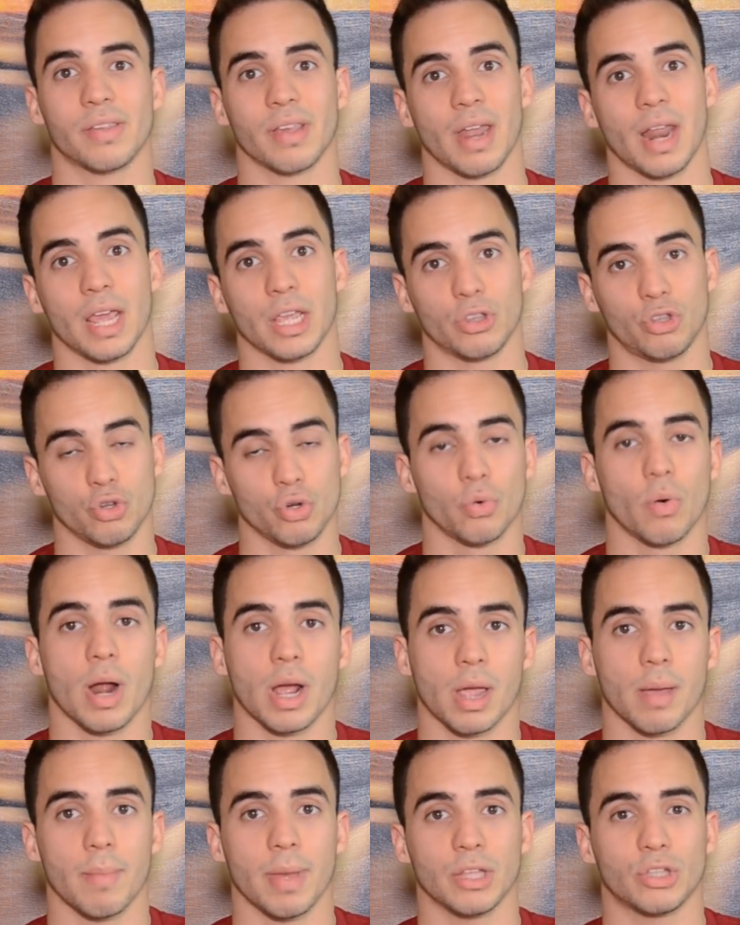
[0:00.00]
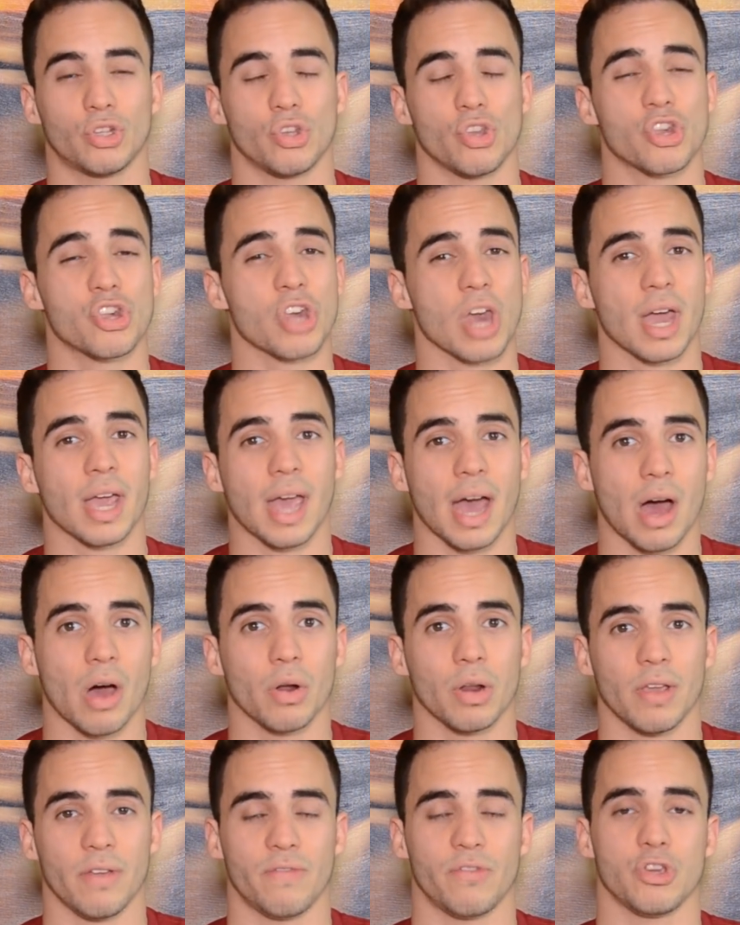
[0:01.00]
that I do recommend to check
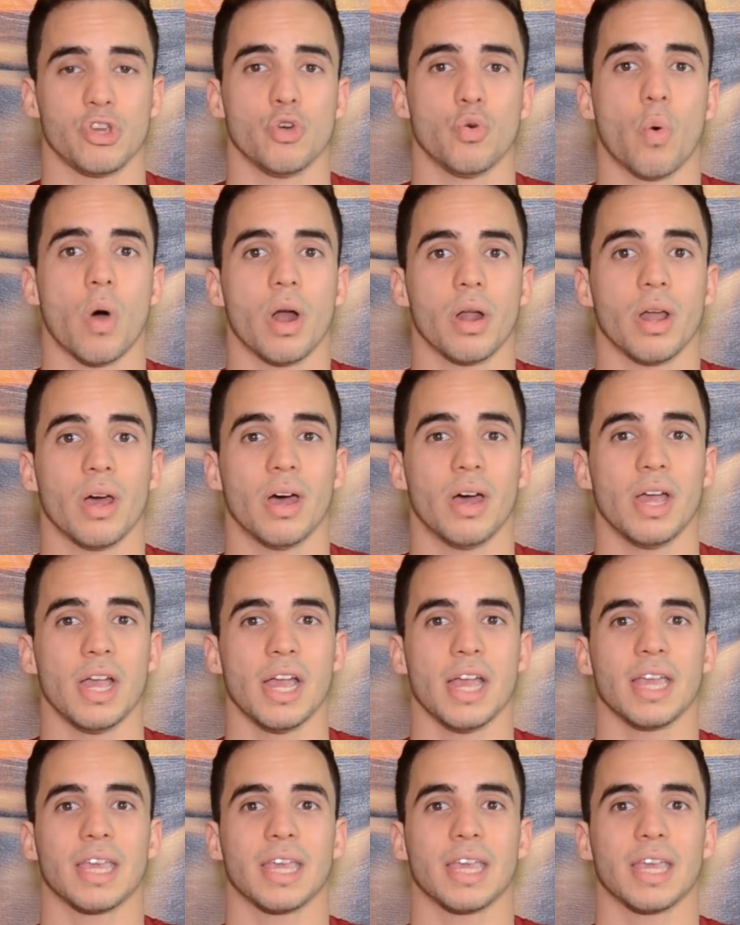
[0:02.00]
out if you want to